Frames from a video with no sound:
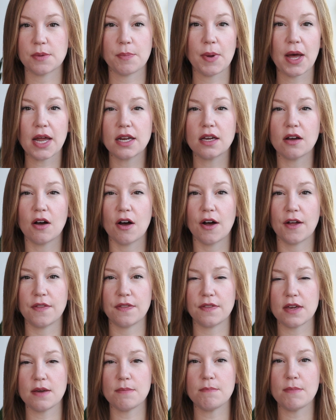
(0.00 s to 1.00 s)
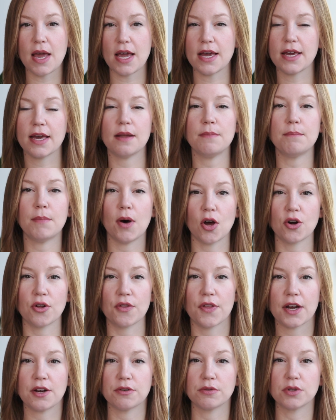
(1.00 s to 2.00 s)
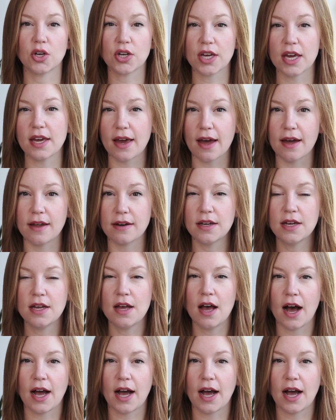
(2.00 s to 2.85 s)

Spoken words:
depending on the make and model that you're looking at.